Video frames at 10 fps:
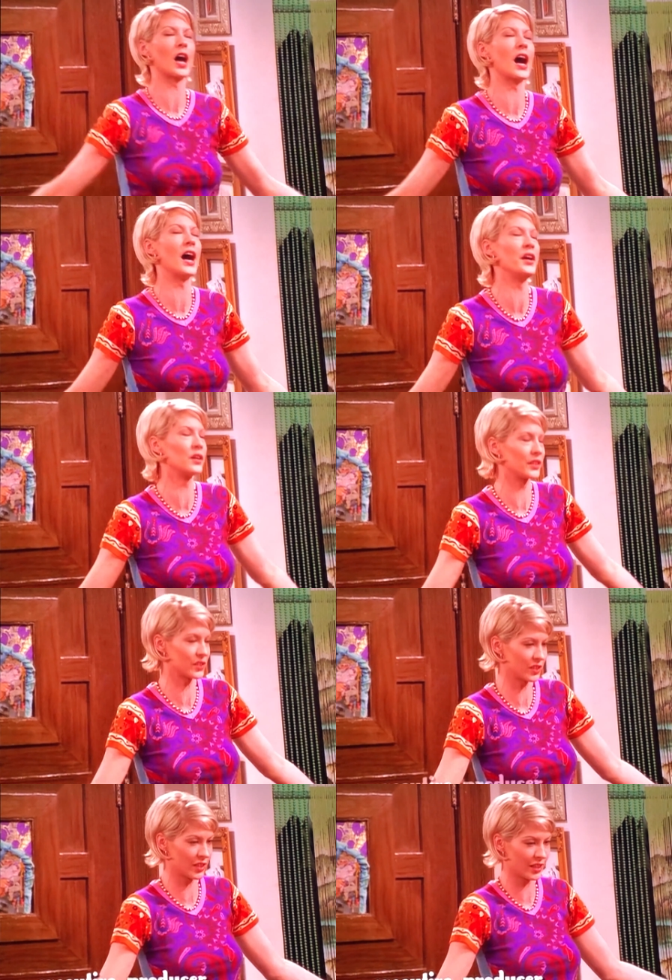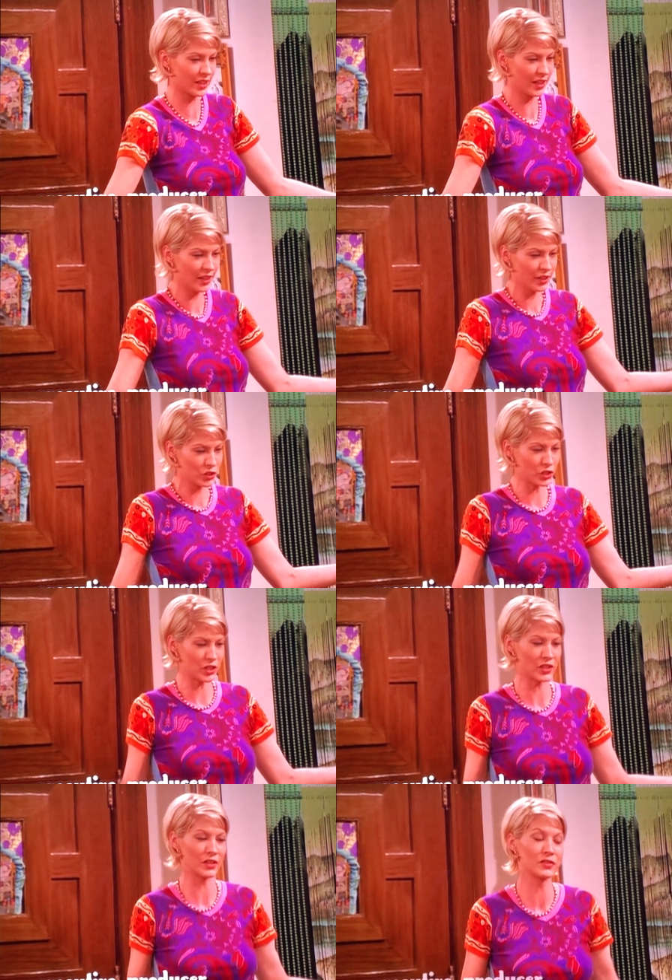tirelessly
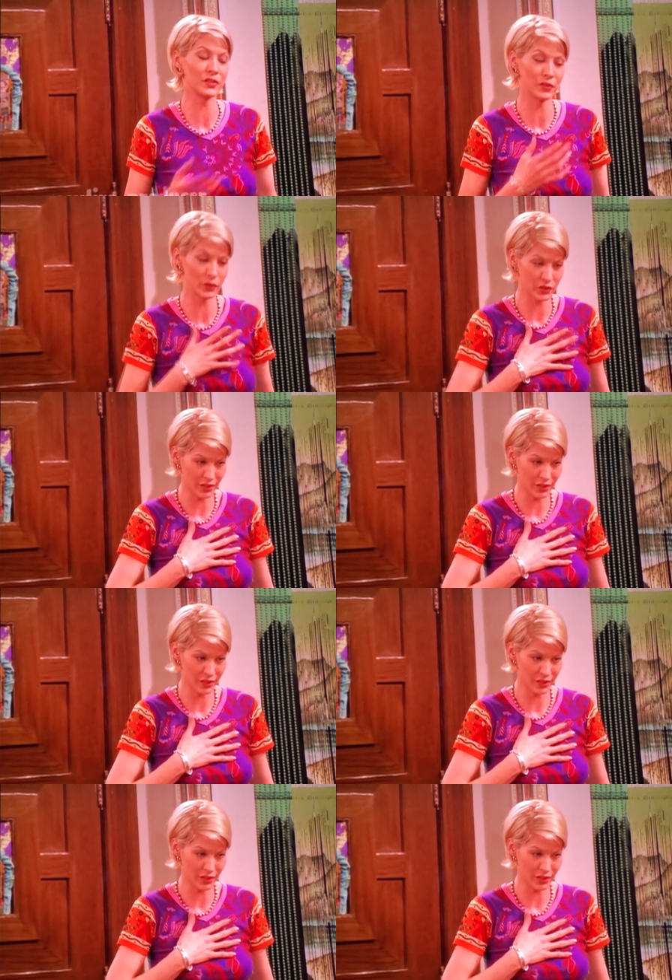she gives of